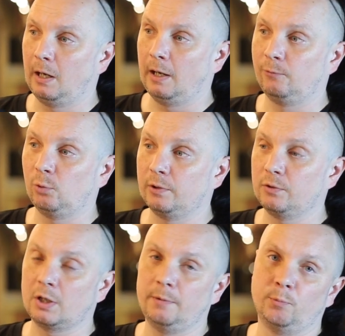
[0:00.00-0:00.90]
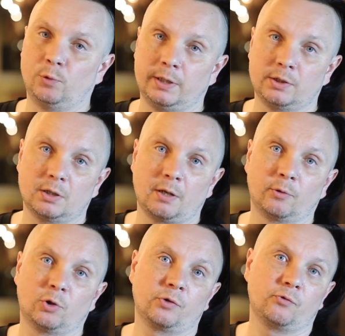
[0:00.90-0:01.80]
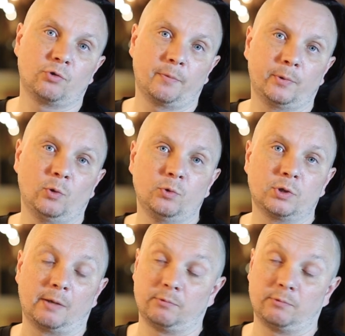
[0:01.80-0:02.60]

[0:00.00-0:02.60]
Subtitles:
Everyone who's keeping marines has come across from tropicals.